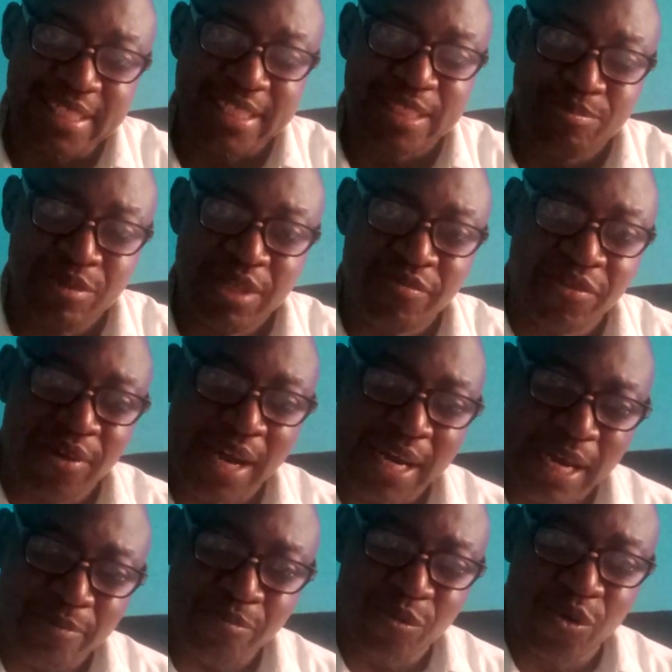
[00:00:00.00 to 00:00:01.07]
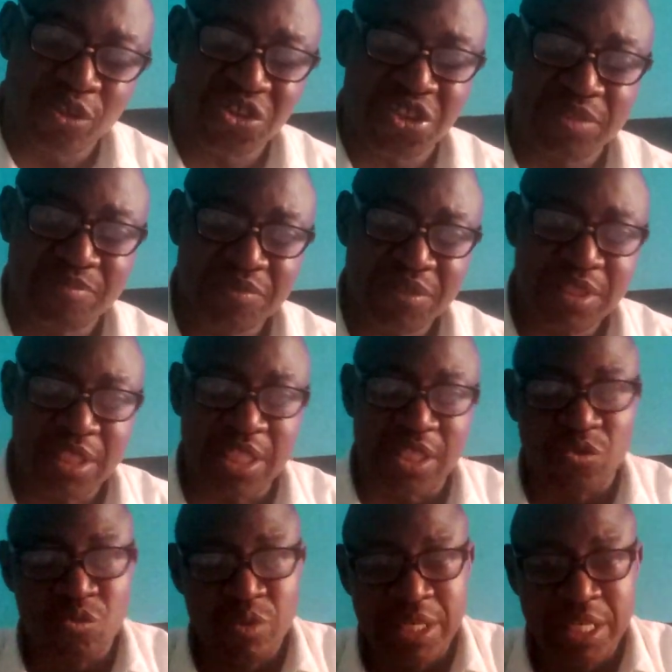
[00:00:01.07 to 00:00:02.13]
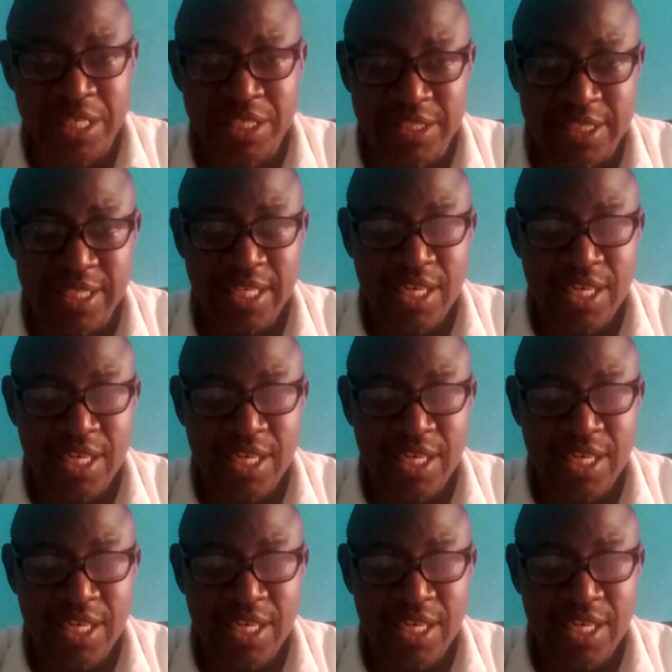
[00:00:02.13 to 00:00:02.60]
is behavioral approach, in which